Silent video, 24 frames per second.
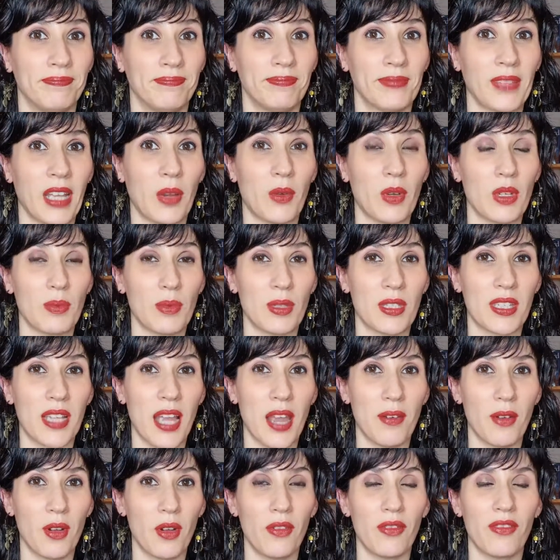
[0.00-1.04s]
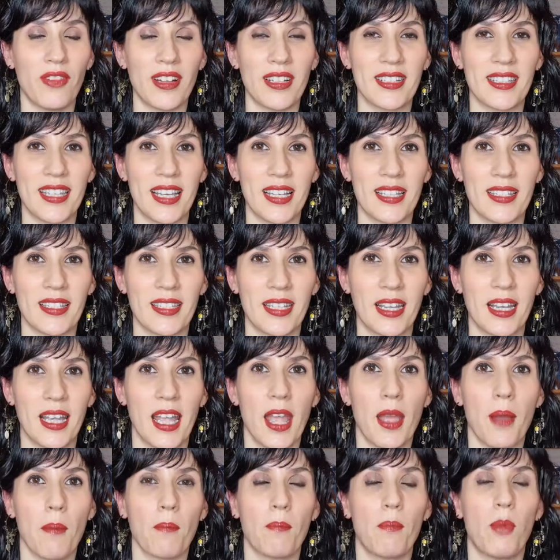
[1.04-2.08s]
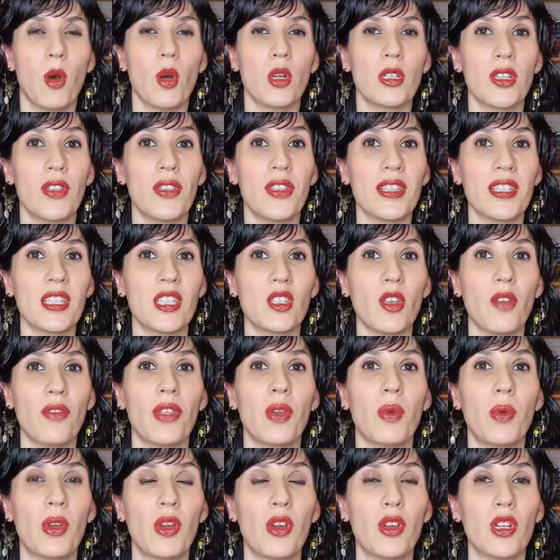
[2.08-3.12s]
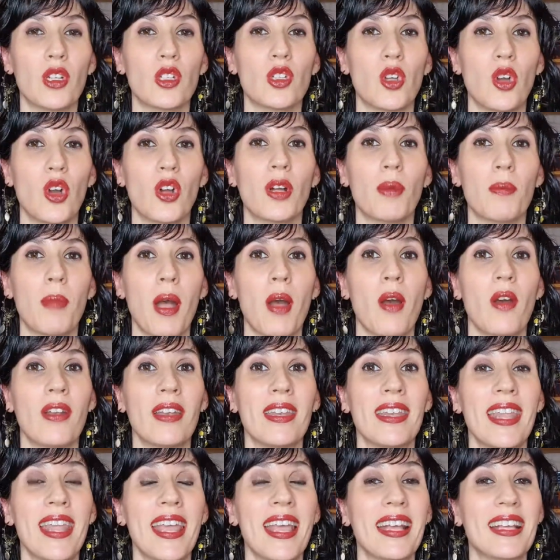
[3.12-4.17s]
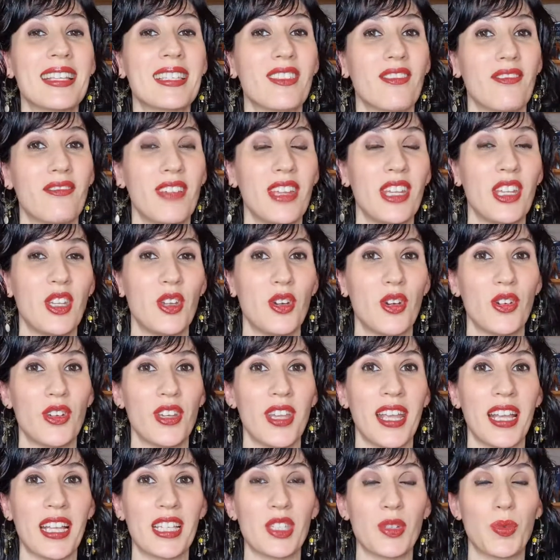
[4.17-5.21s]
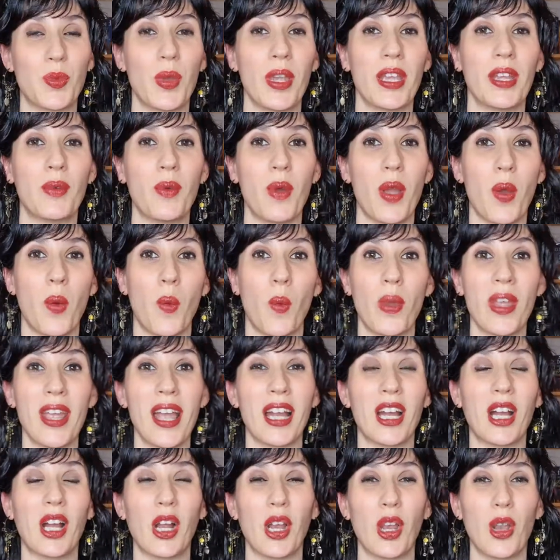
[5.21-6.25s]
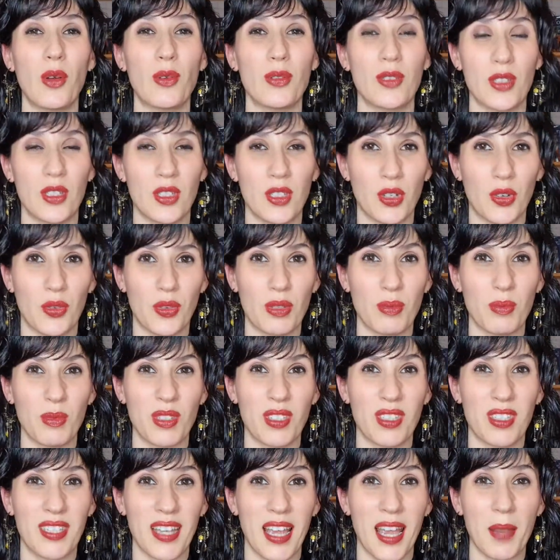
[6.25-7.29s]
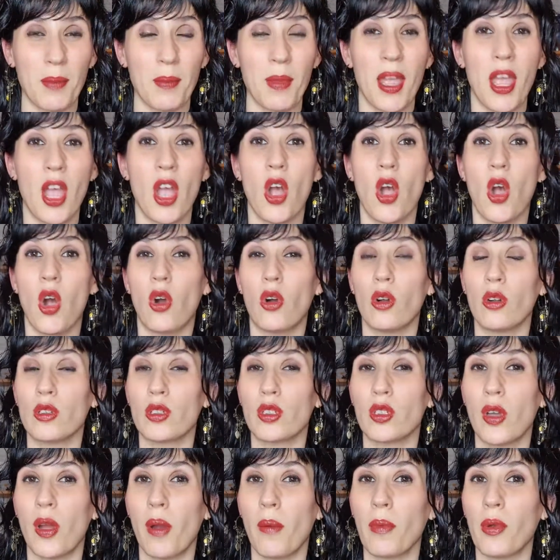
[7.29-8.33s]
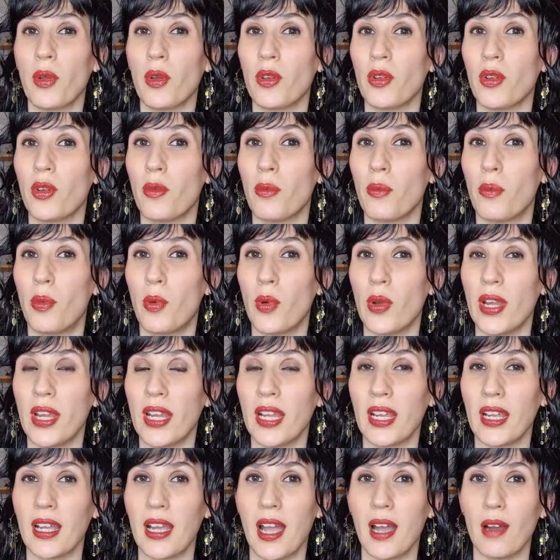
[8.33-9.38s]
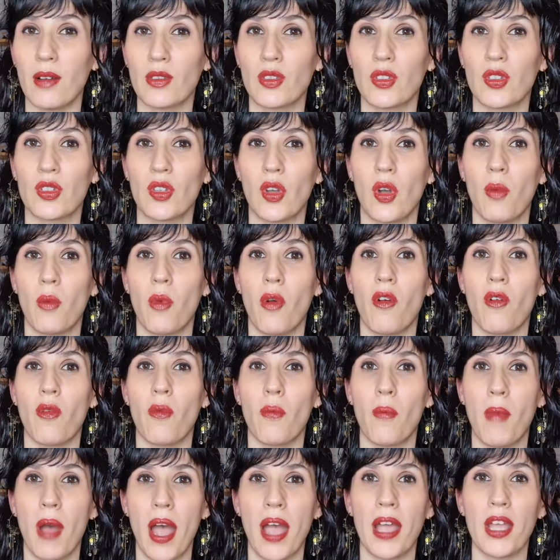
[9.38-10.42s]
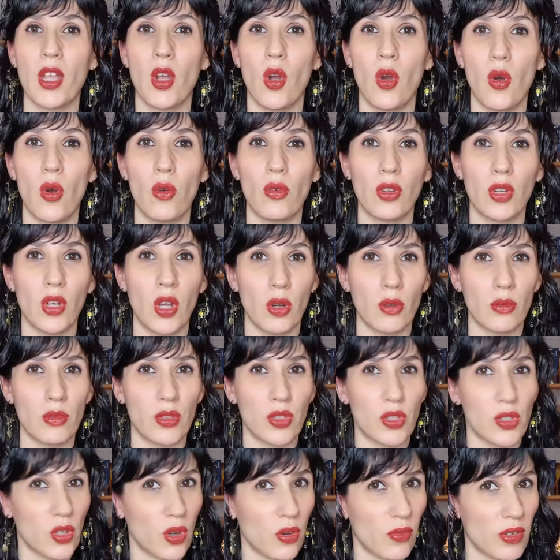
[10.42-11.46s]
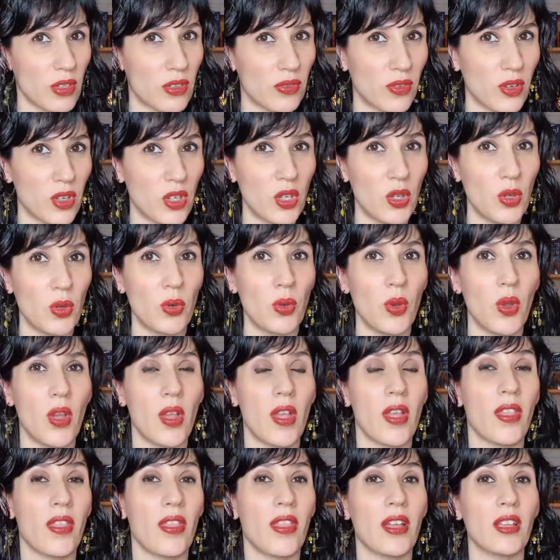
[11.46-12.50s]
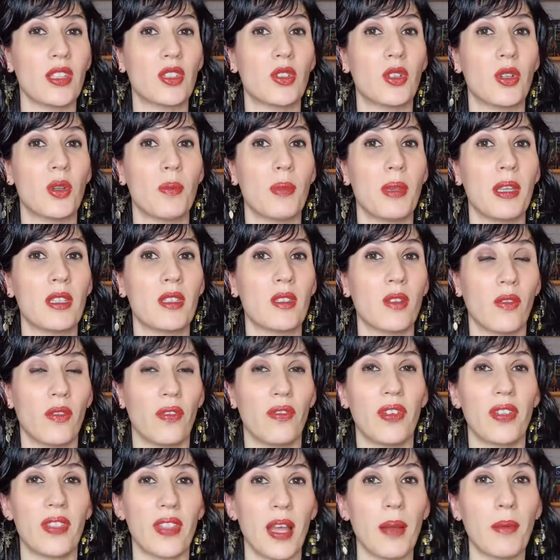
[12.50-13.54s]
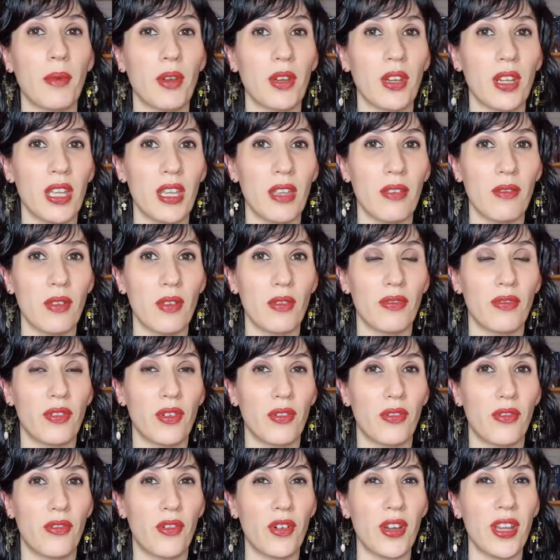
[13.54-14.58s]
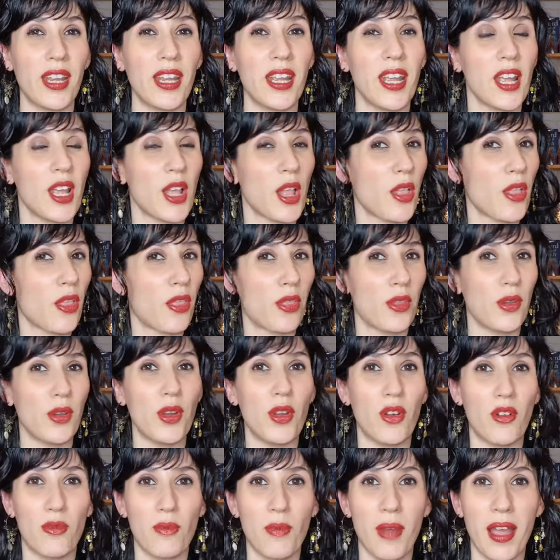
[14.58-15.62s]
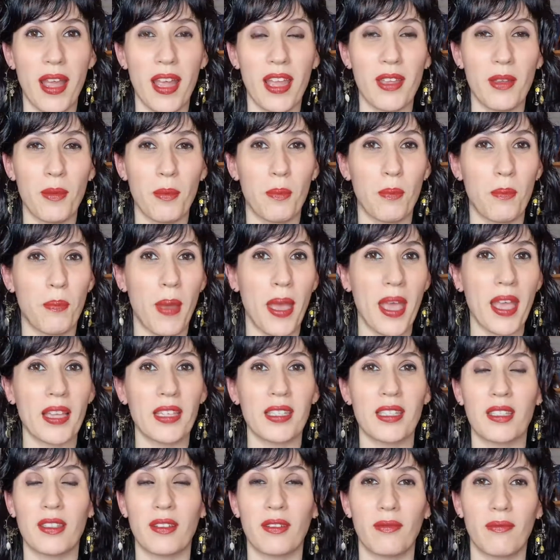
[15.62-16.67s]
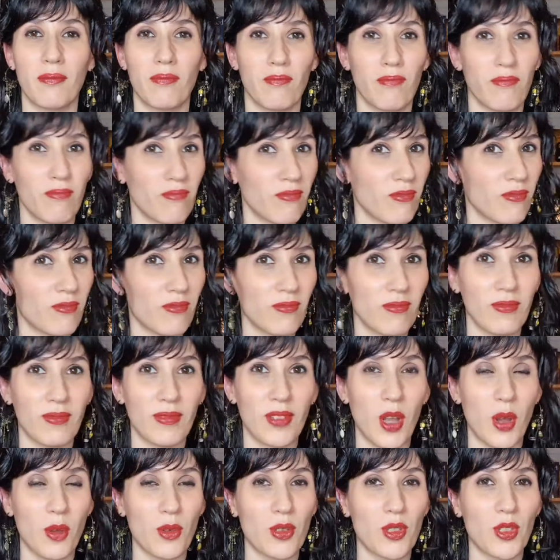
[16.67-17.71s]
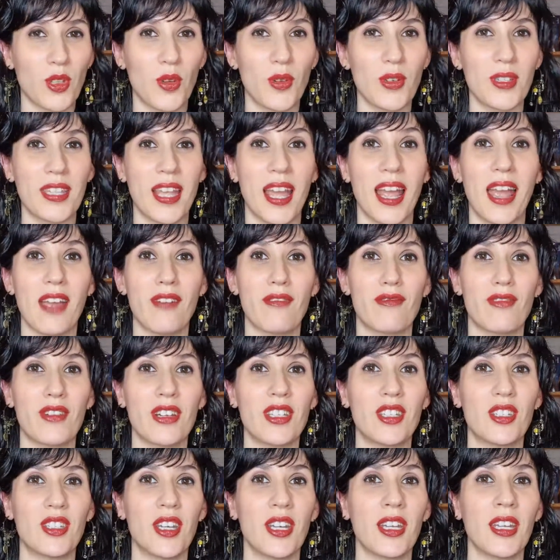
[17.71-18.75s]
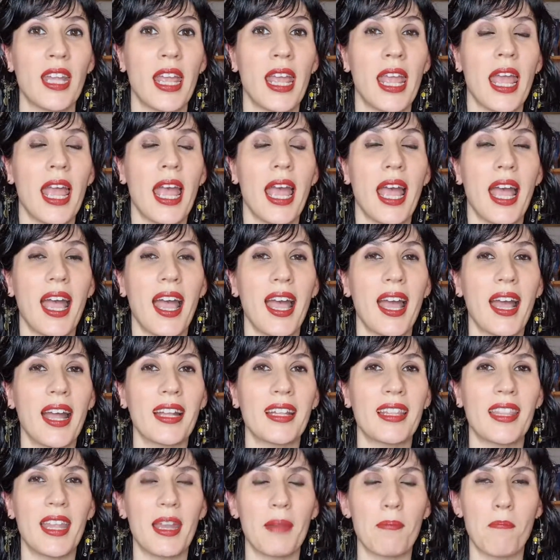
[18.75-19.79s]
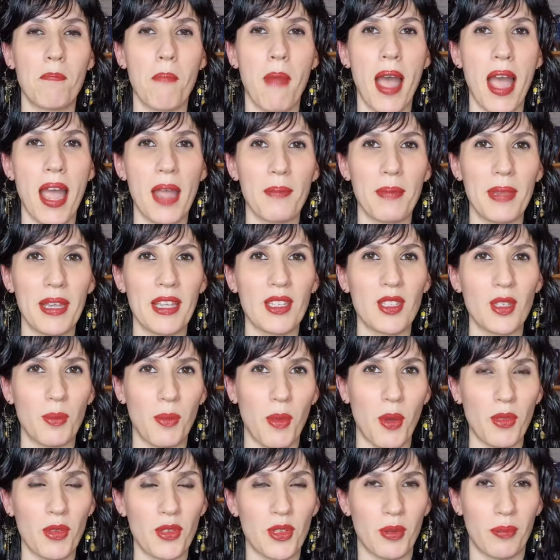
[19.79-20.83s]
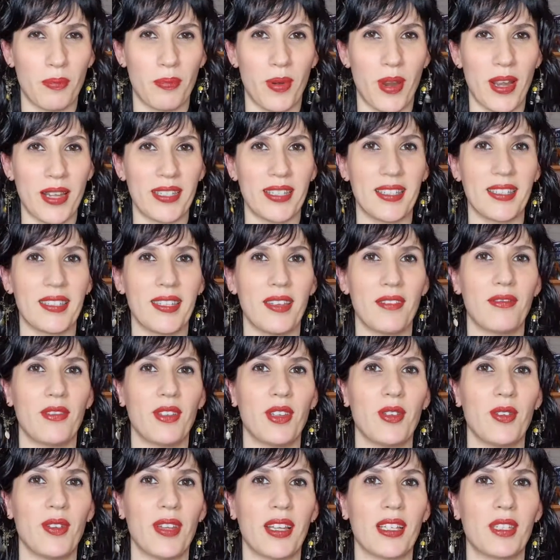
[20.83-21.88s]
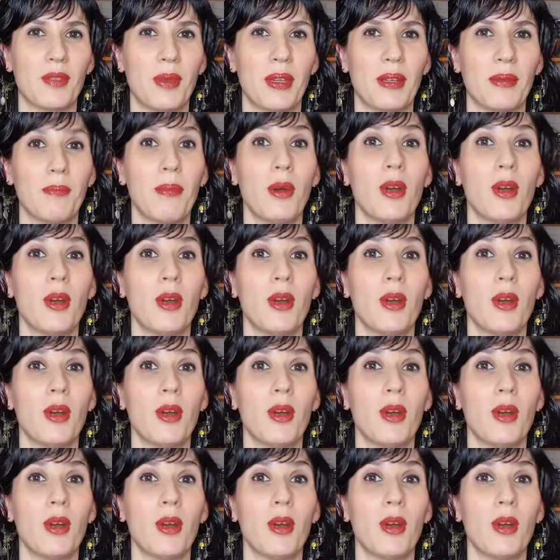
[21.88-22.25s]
A Christmas Carol, fantastic. But this is something we're going to talk about next video, next week, when we are closer to Christmas time. Also, I'm going to bring out some of my own ghost stories for you. That's going to be something that I'm going to give you for free. 3 of my best ghost stories that I've written, and there might be some other surprises there for you next week.